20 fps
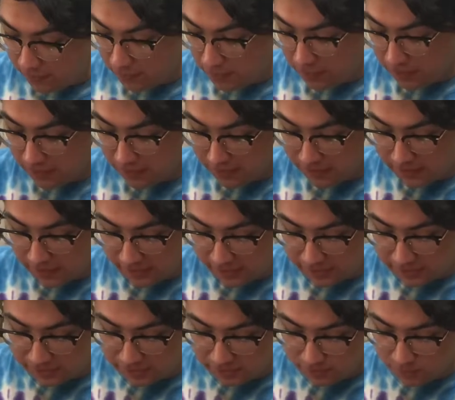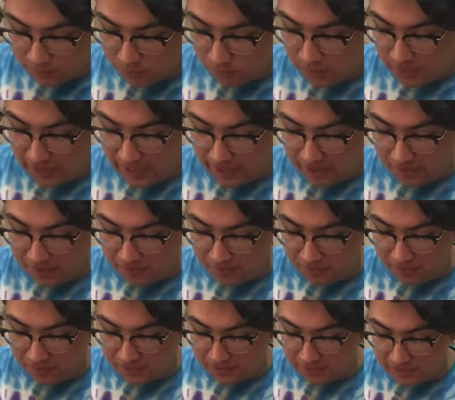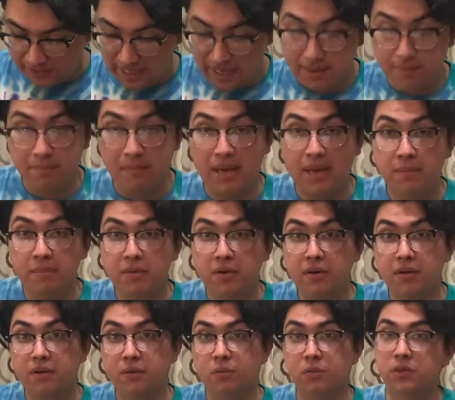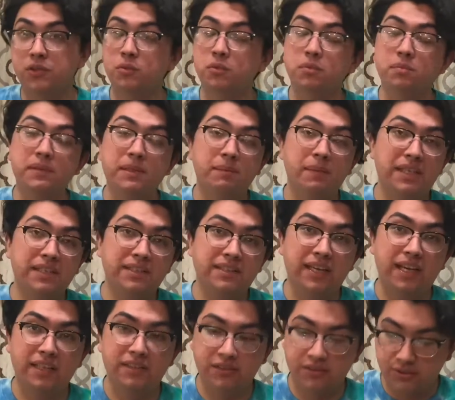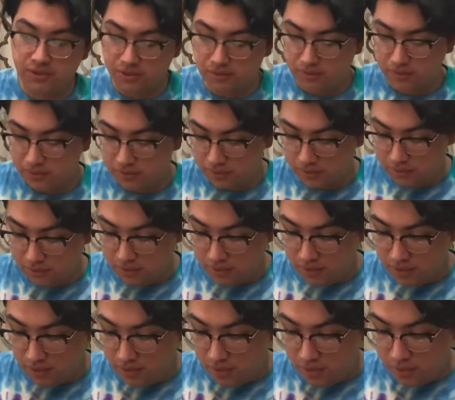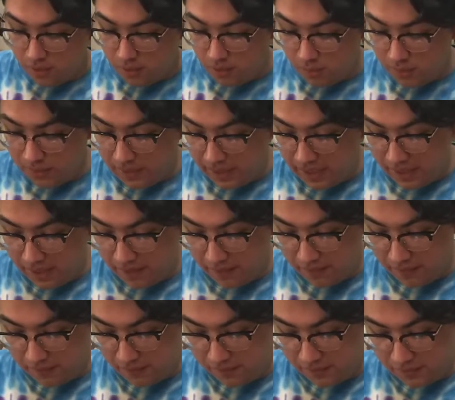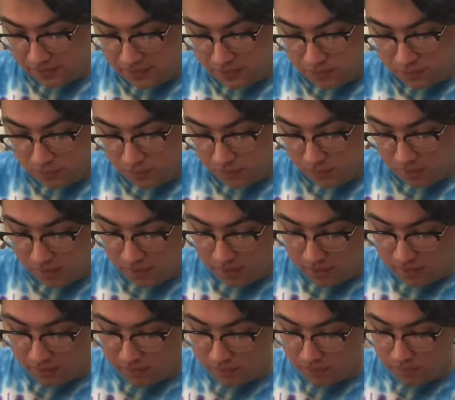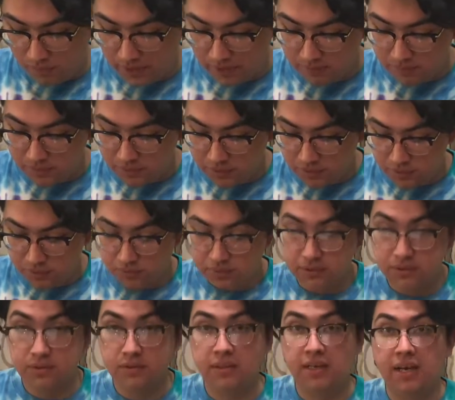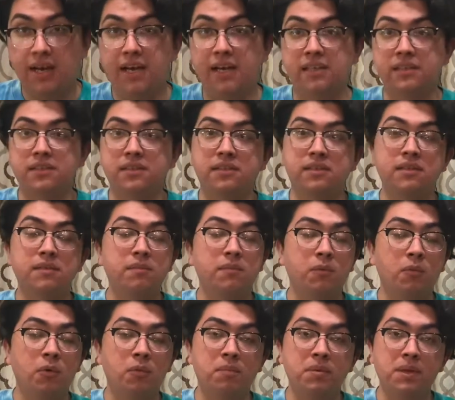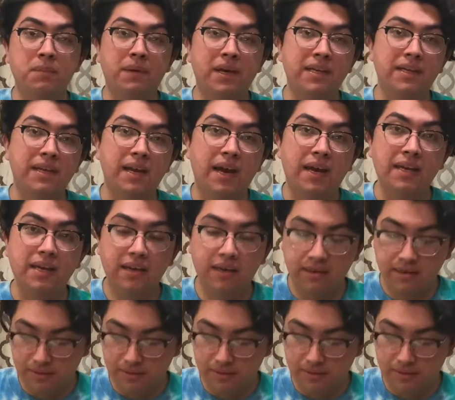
we look on the legend, we have this sandpaper, which would be my sandstone. We have these rhinestones, as will be my dike.